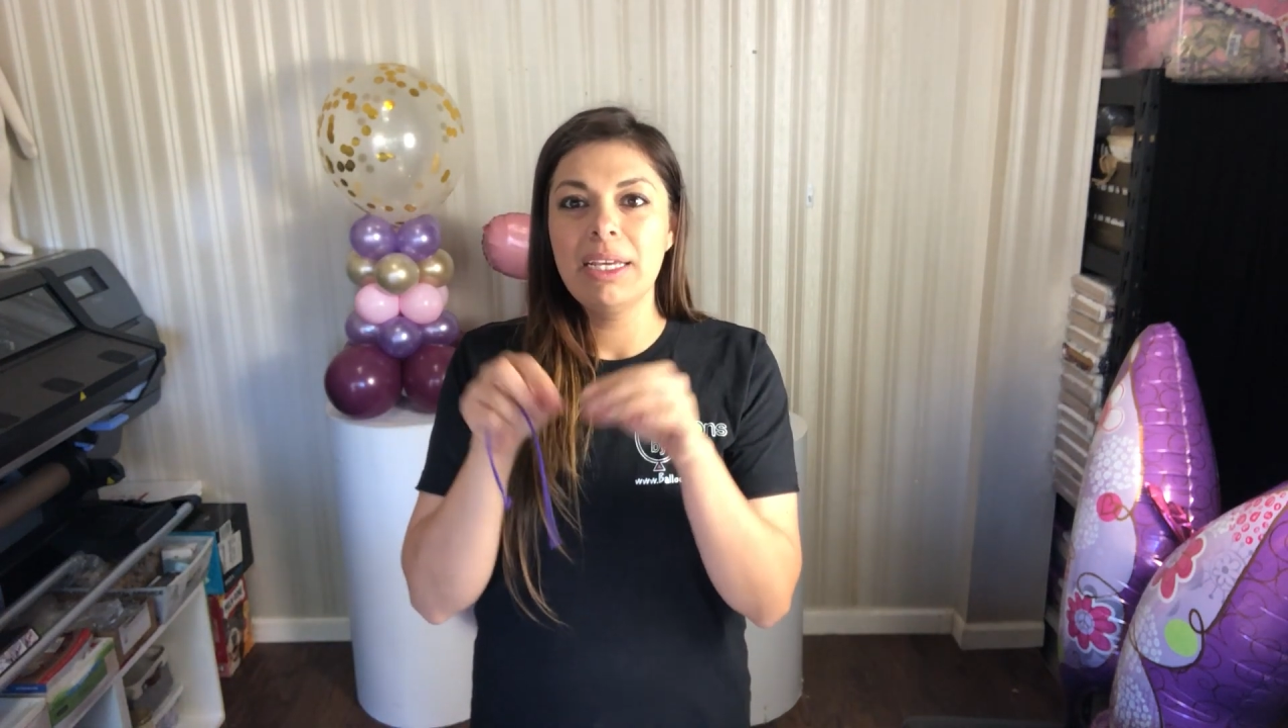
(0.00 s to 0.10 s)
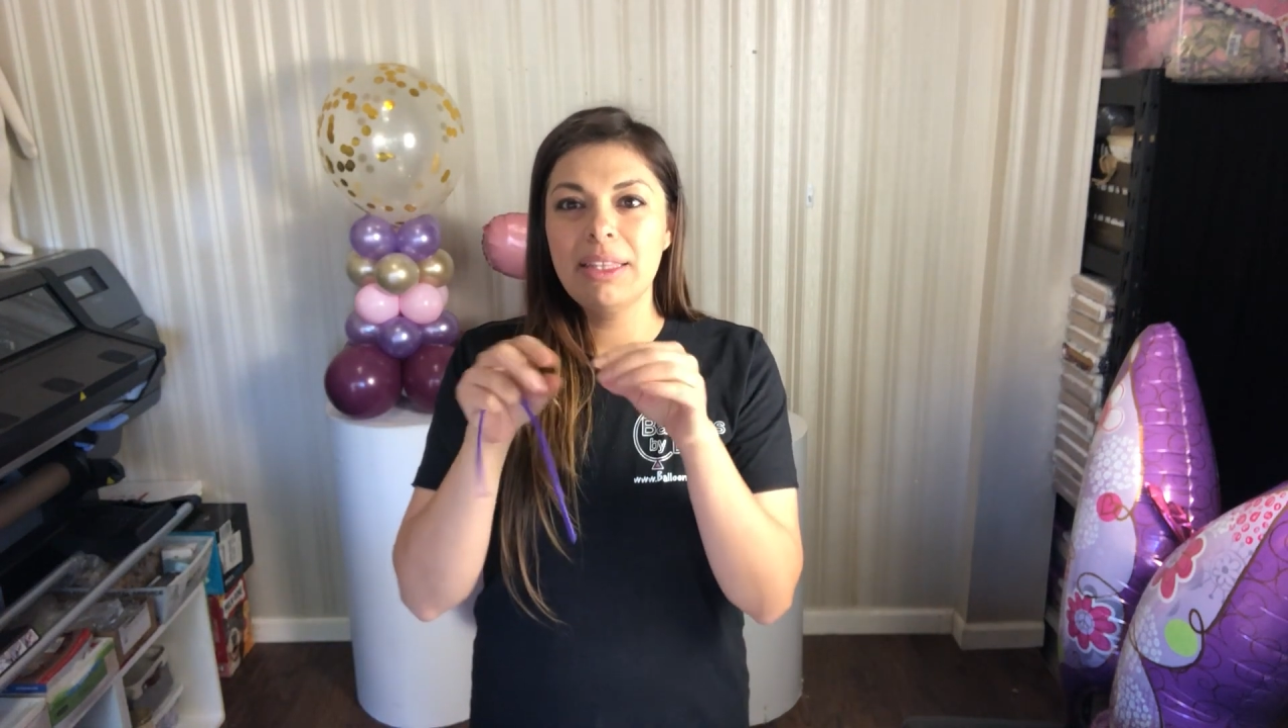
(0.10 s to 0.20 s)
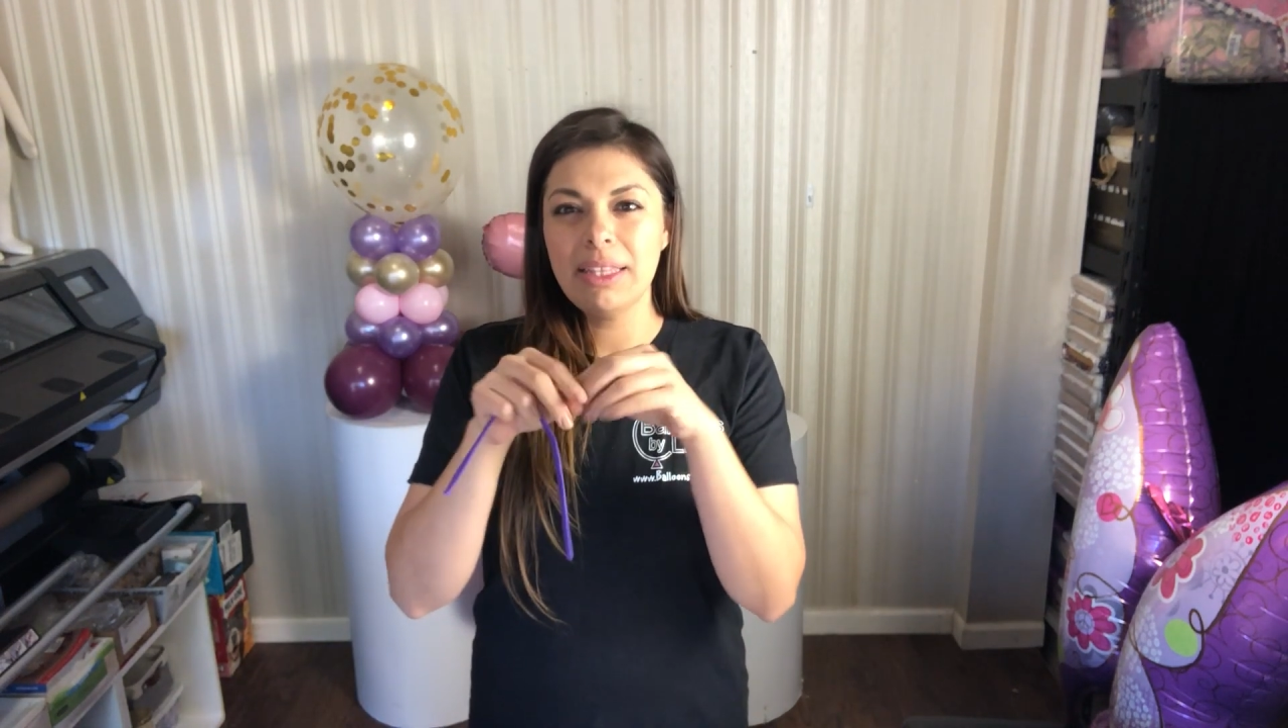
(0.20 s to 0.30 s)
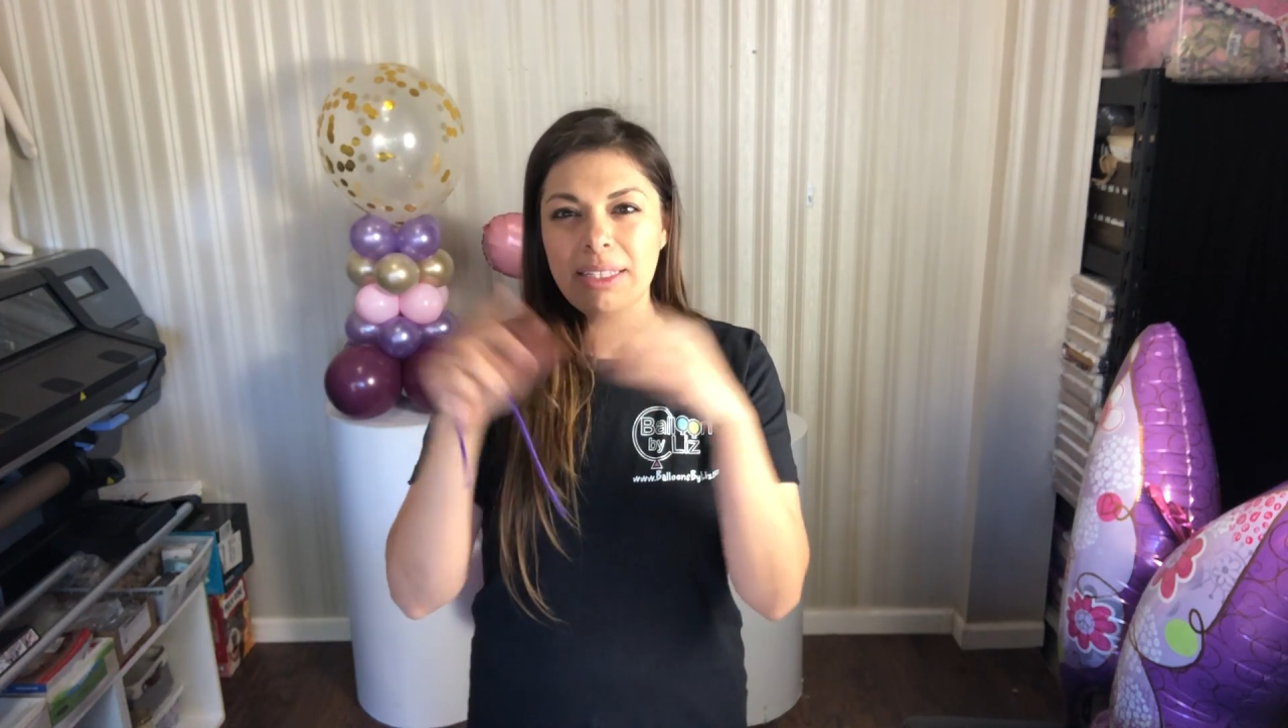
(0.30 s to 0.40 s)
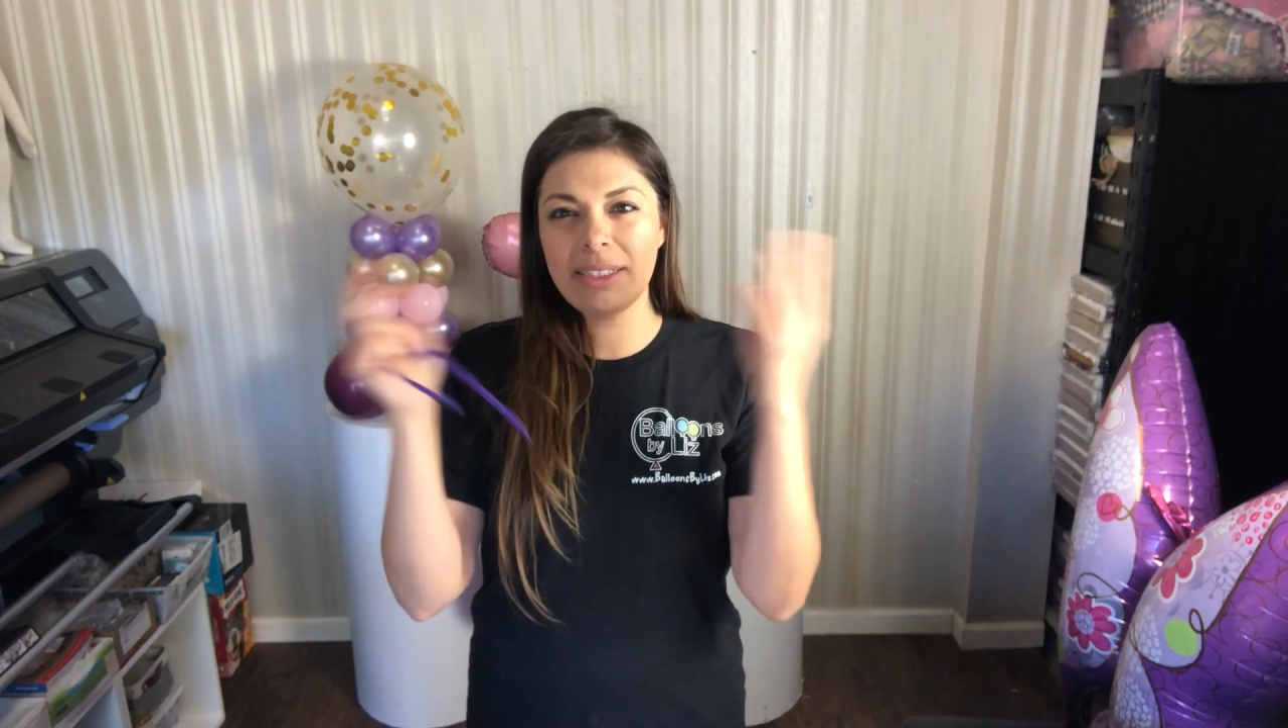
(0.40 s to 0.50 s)

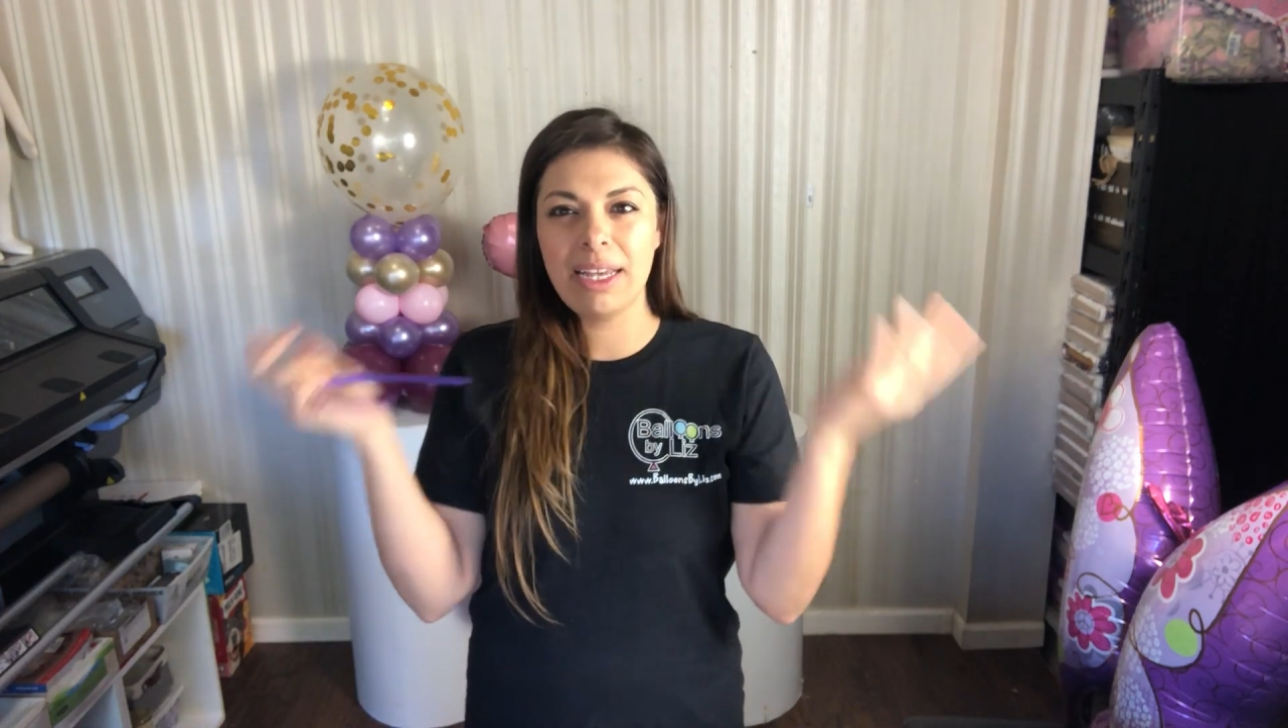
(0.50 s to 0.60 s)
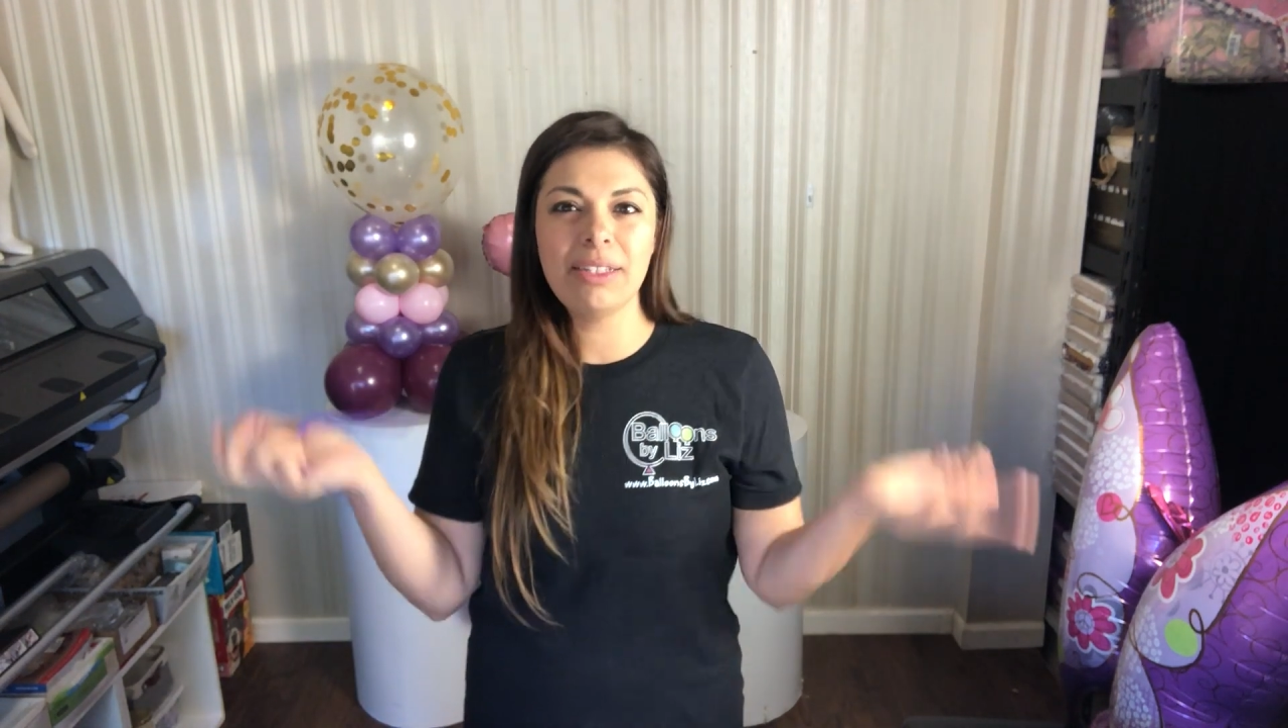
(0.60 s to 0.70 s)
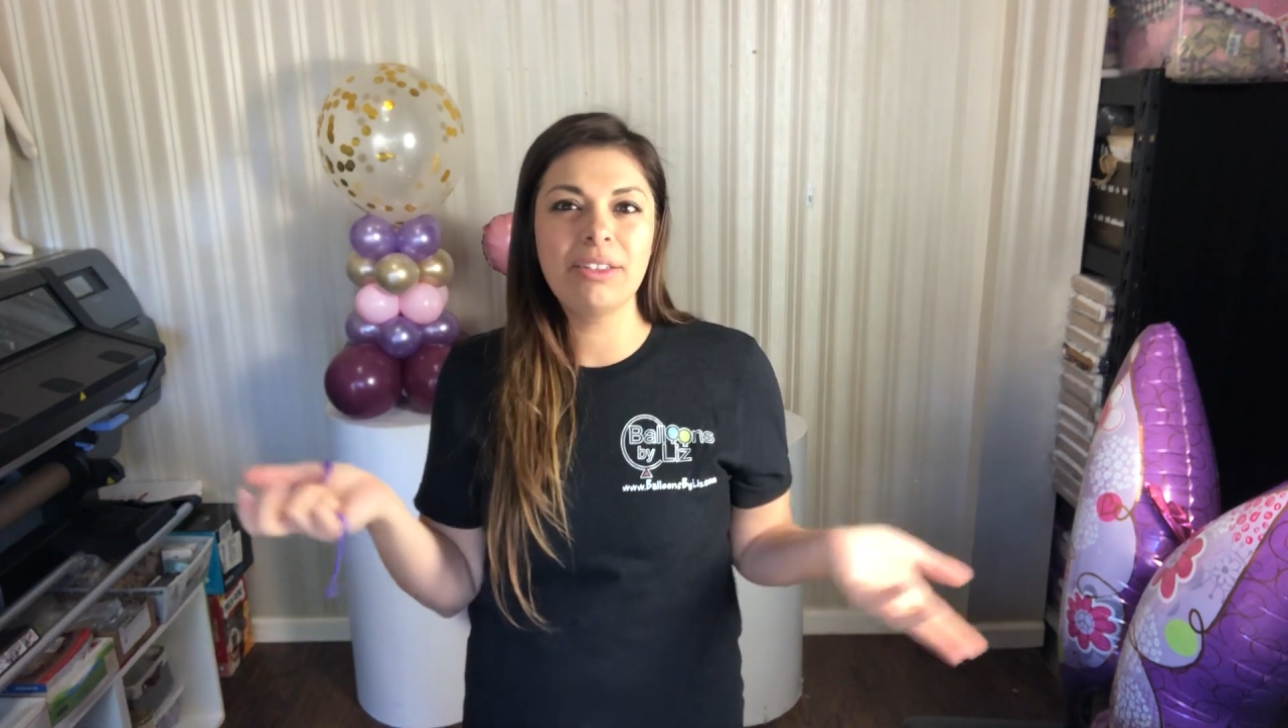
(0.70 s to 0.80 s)
they tend